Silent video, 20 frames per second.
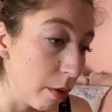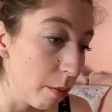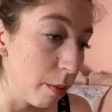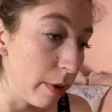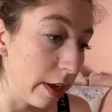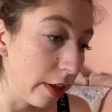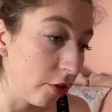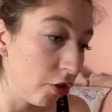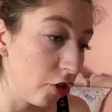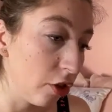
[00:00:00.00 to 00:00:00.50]

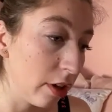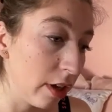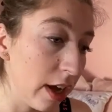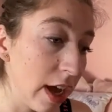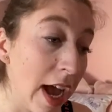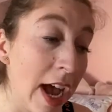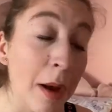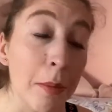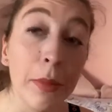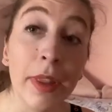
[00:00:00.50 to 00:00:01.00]
which
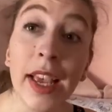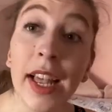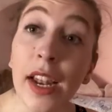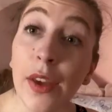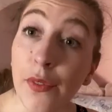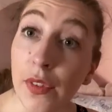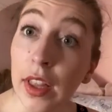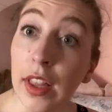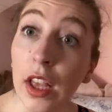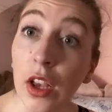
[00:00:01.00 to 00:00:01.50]
I'm nearly
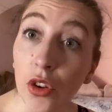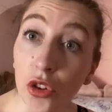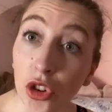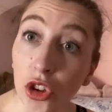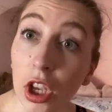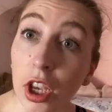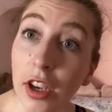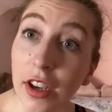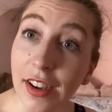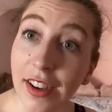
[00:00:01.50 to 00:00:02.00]

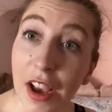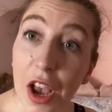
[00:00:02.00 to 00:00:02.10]
finished